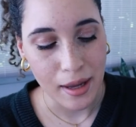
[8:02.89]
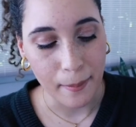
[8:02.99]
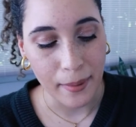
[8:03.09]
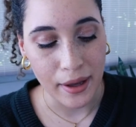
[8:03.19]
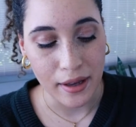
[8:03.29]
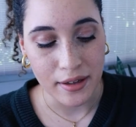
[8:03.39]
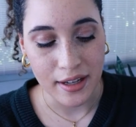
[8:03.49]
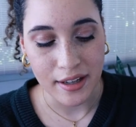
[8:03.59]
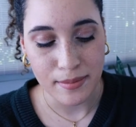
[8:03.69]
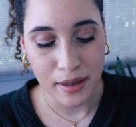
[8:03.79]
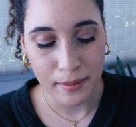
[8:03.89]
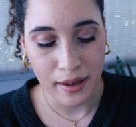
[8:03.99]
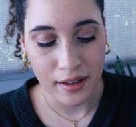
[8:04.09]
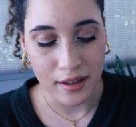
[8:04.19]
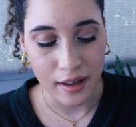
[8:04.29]
But it does make
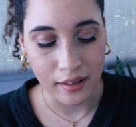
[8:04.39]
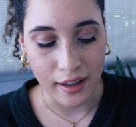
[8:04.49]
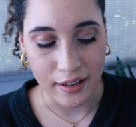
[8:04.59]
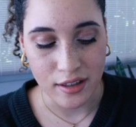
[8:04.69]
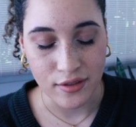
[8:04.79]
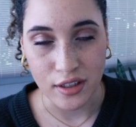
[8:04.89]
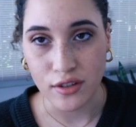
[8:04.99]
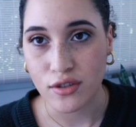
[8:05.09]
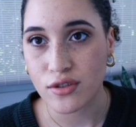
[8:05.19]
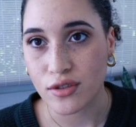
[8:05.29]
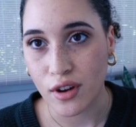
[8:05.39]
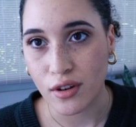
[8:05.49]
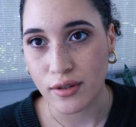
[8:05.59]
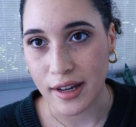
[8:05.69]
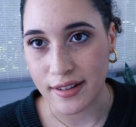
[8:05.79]
my legs feel
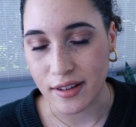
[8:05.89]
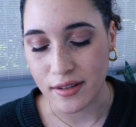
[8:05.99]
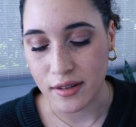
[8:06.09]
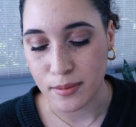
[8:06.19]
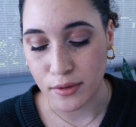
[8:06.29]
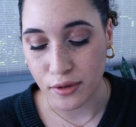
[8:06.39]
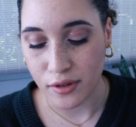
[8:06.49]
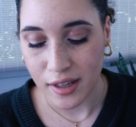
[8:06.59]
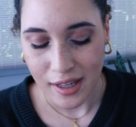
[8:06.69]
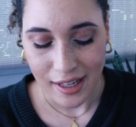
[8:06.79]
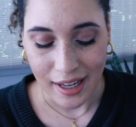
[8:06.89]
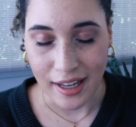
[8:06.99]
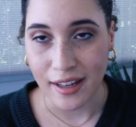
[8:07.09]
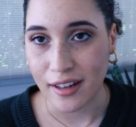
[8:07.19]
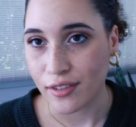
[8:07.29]
so nice and smooth.
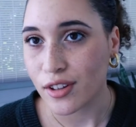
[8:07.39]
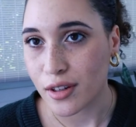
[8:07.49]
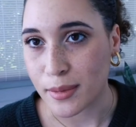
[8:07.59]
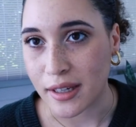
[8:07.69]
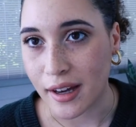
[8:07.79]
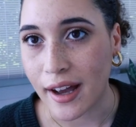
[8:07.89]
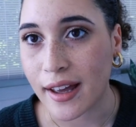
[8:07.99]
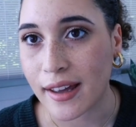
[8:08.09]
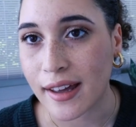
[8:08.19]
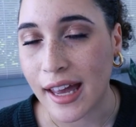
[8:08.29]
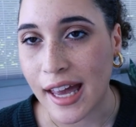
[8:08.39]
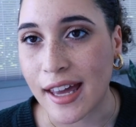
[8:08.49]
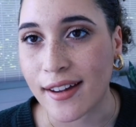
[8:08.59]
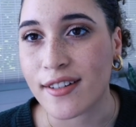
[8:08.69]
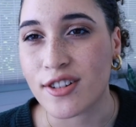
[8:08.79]
And if you know me, I
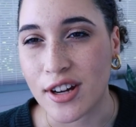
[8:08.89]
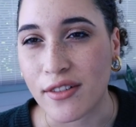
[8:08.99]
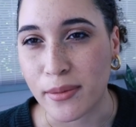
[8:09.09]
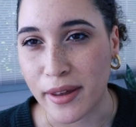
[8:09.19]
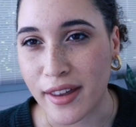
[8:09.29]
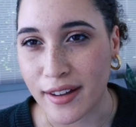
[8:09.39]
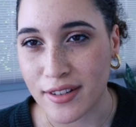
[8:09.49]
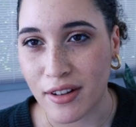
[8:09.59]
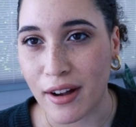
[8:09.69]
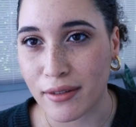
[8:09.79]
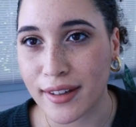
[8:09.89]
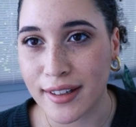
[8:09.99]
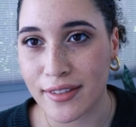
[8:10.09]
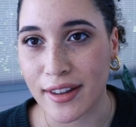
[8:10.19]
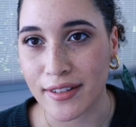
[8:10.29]
hate shaving my legs. So I really
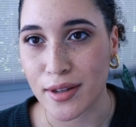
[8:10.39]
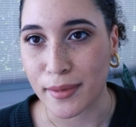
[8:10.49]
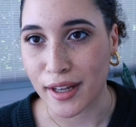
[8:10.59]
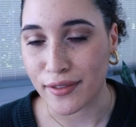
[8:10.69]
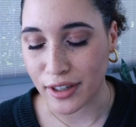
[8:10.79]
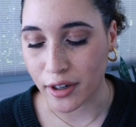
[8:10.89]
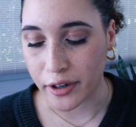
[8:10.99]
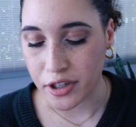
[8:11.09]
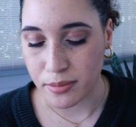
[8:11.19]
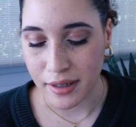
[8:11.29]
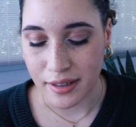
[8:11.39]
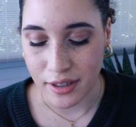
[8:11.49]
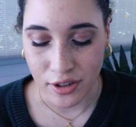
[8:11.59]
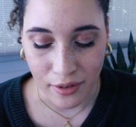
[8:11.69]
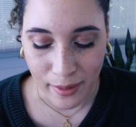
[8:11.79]
need like some kind of encouragement
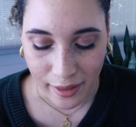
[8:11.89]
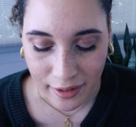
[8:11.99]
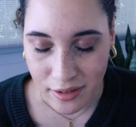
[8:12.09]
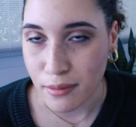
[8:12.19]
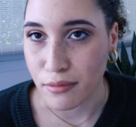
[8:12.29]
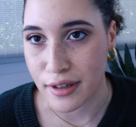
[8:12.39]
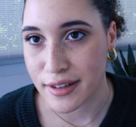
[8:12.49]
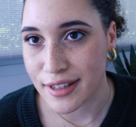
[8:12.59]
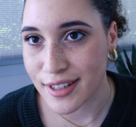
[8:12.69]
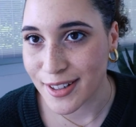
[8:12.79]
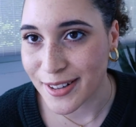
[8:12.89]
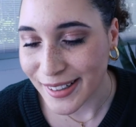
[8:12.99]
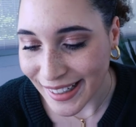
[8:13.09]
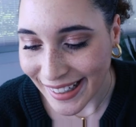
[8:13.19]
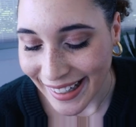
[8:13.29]
to shave my legs, some reason
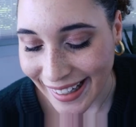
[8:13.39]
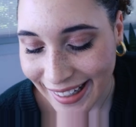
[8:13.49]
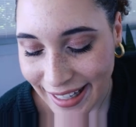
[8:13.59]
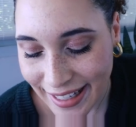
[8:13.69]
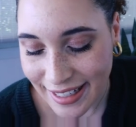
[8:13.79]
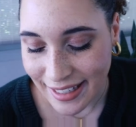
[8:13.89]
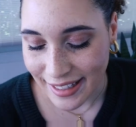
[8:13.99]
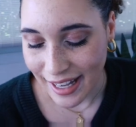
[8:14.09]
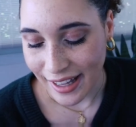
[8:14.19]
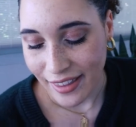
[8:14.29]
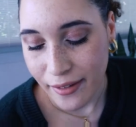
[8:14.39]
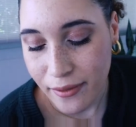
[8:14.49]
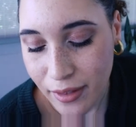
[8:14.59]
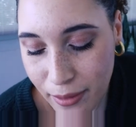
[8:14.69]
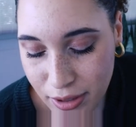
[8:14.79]
to. And yeah,
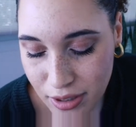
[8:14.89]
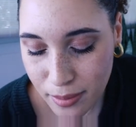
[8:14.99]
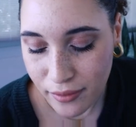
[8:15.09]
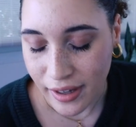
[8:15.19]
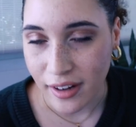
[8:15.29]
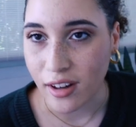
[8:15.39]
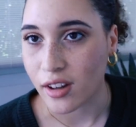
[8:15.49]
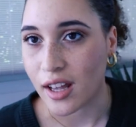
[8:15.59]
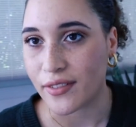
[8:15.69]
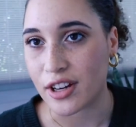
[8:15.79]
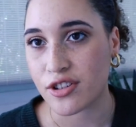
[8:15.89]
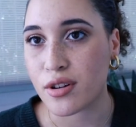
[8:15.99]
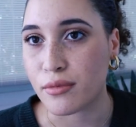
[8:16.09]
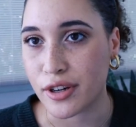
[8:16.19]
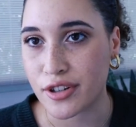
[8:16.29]
that, that one just provided a lot of
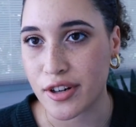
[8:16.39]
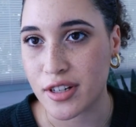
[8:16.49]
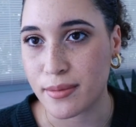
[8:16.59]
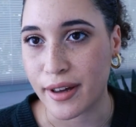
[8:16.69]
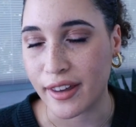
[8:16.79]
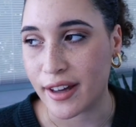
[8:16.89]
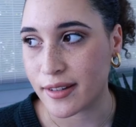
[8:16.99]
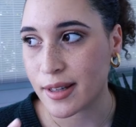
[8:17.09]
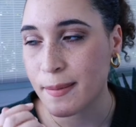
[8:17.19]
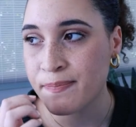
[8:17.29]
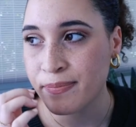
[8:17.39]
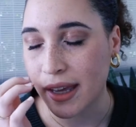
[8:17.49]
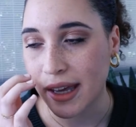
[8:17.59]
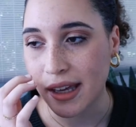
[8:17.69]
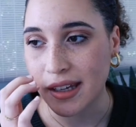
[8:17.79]
extra moisture to my legs
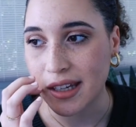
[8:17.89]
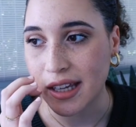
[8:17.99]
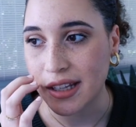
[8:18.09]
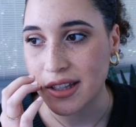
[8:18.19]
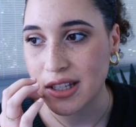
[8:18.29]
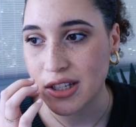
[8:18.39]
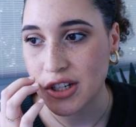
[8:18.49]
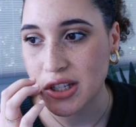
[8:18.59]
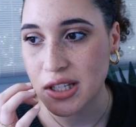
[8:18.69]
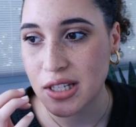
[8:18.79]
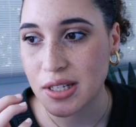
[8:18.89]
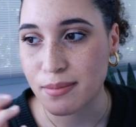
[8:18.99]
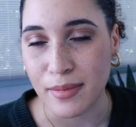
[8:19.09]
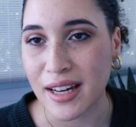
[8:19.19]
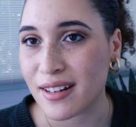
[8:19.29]
and it's
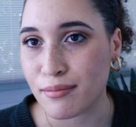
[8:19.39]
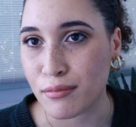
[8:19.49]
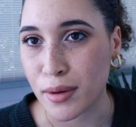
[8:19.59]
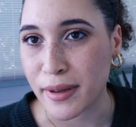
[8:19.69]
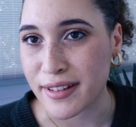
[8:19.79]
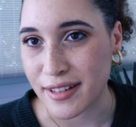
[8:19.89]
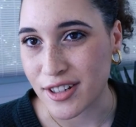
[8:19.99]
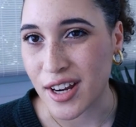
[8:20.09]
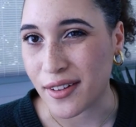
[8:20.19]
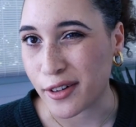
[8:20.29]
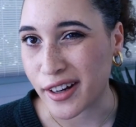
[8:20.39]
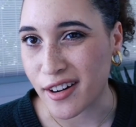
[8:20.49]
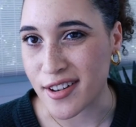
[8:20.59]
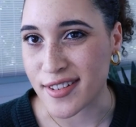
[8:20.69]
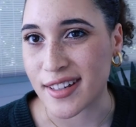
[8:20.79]
just made it more pleasant to shave quite
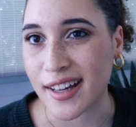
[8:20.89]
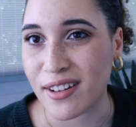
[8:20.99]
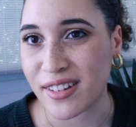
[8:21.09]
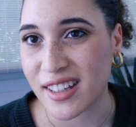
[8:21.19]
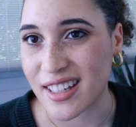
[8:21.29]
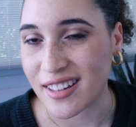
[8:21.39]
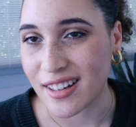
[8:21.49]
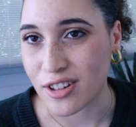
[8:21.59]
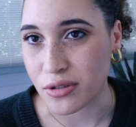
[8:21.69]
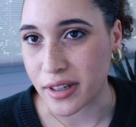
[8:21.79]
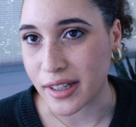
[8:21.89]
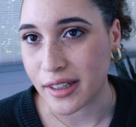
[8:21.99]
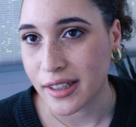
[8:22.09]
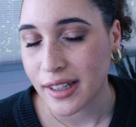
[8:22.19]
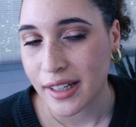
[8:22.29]
honestly I really did enjoy
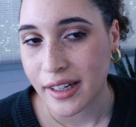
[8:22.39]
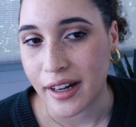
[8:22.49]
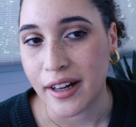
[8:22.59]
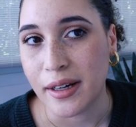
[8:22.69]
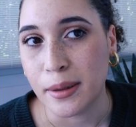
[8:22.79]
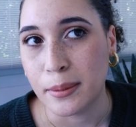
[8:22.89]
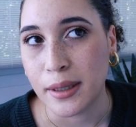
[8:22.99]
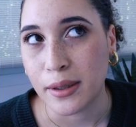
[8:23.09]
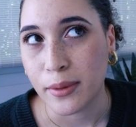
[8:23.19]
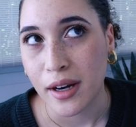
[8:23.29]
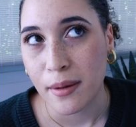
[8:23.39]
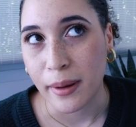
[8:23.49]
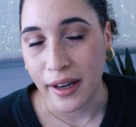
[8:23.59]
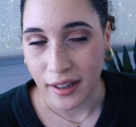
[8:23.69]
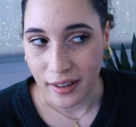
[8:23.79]
it um, would I
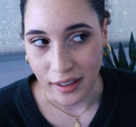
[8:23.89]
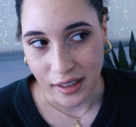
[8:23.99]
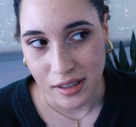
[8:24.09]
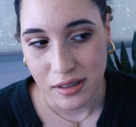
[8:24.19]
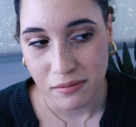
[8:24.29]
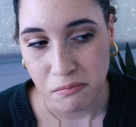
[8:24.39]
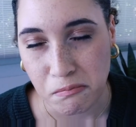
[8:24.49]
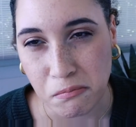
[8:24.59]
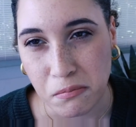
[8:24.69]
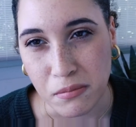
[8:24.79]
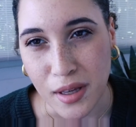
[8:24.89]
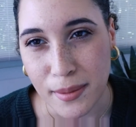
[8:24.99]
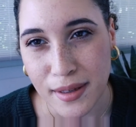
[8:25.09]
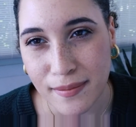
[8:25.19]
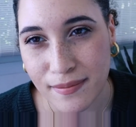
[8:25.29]
buy it again
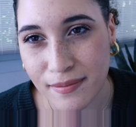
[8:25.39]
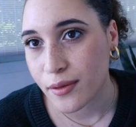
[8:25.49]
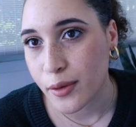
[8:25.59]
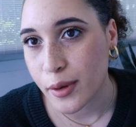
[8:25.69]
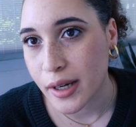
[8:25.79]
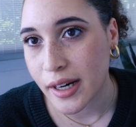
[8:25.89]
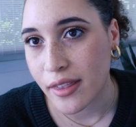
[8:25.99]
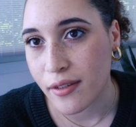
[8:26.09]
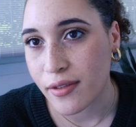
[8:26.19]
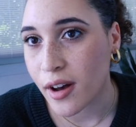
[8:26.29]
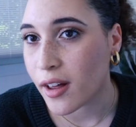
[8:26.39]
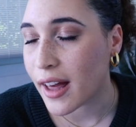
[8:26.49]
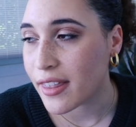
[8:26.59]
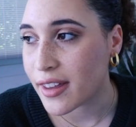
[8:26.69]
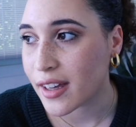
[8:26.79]
Maybe for the fall,
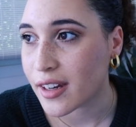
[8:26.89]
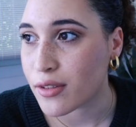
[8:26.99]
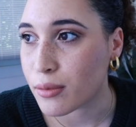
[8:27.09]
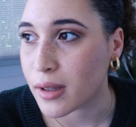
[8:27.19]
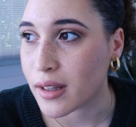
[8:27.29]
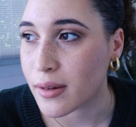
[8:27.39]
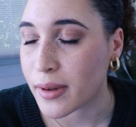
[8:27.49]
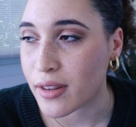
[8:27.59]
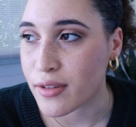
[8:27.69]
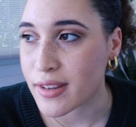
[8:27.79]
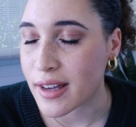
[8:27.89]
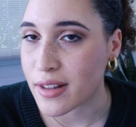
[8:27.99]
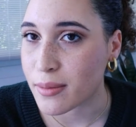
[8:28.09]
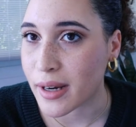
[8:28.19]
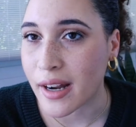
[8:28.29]
I think it is really one of those
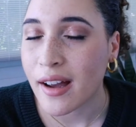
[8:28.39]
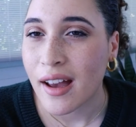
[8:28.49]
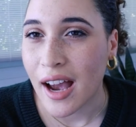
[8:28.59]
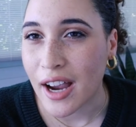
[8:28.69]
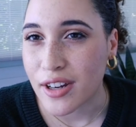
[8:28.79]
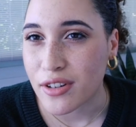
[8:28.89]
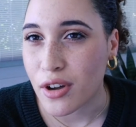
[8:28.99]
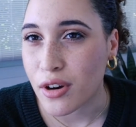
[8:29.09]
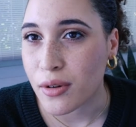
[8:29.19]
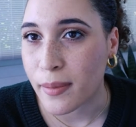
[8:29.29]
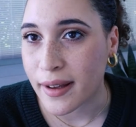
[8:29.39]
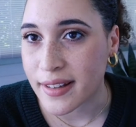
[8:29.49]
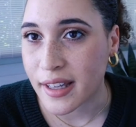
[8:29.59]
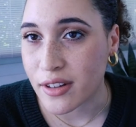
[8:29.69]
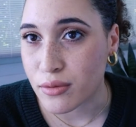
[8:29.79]
things where I know my
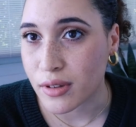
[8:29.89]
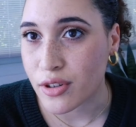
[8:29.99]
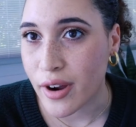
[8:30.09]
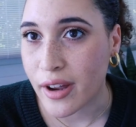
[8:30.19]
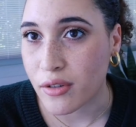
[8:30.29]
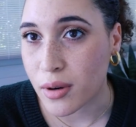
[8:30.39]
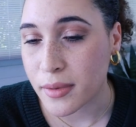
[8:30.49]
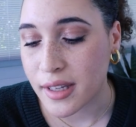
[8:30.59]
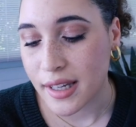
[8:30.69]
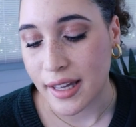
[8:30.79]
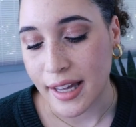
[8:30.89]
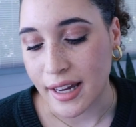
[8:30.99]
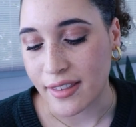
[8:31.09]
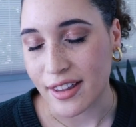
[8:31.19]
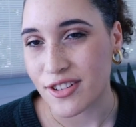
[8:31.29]
skin is really dry normally,
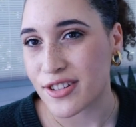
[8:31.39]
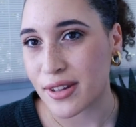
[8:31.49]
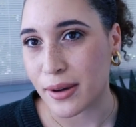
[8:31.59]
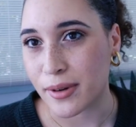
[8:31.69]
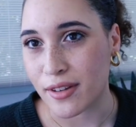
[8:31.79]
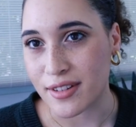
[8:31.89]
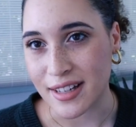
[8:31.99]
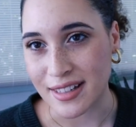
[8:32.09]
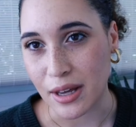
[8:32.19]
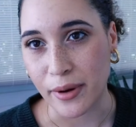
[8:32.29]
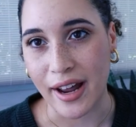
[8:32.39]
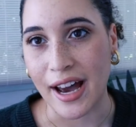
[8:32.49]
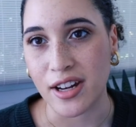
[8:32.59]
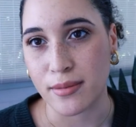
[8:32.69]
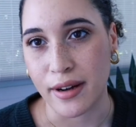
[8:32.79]
and that's just like one of those things I want
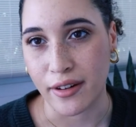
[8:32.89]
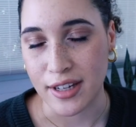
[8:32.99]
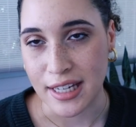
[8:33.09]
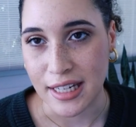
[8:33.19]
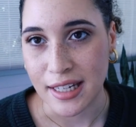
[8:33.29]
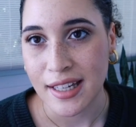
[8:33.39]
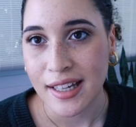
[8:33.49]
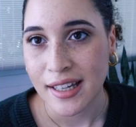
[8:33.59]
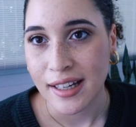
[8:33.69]
to add to my routine.